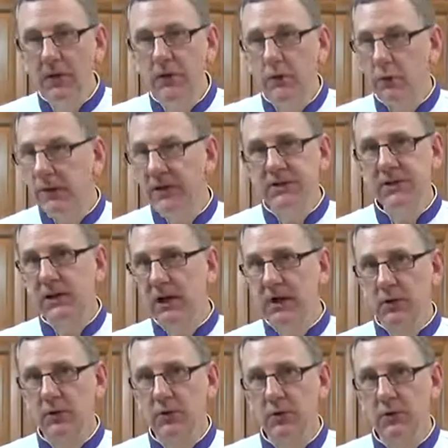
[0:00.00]
The reason I
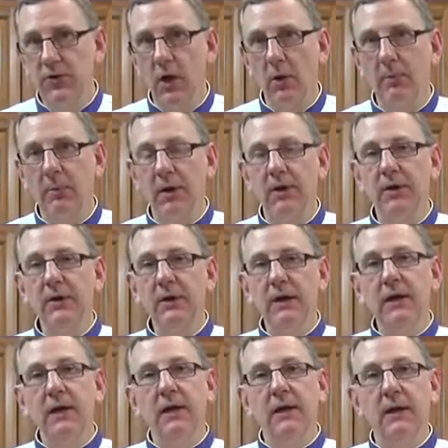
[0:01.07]
don't use all butter
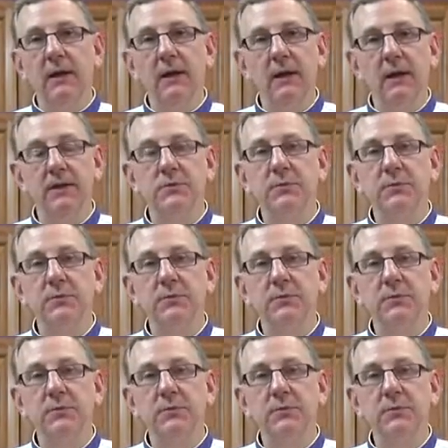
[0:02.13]
is